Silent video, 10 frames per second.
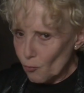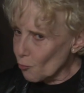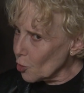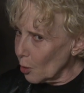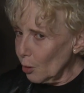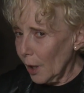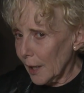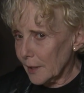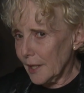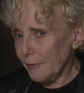No,
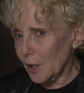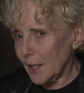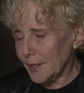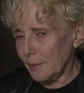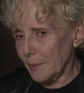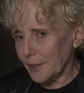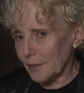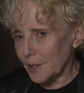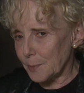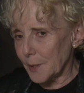I never let the
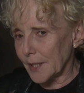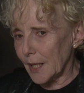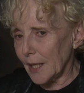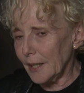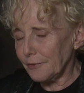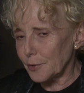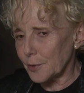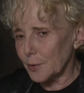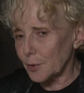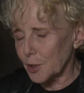material speak. I have
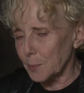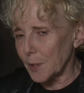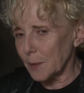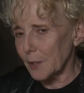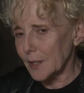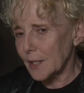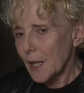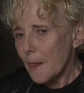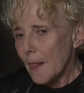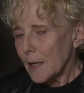to speak, but
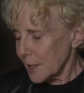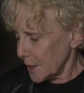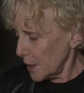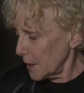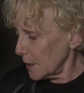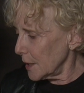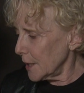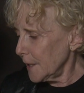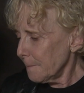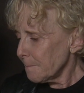
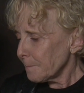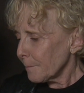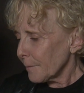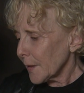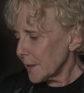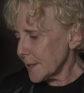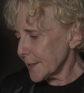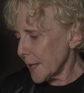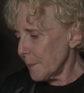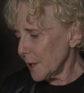suddenly this
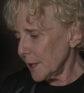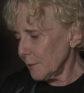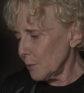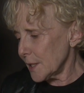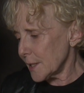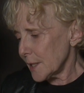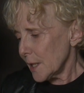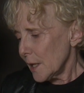camera was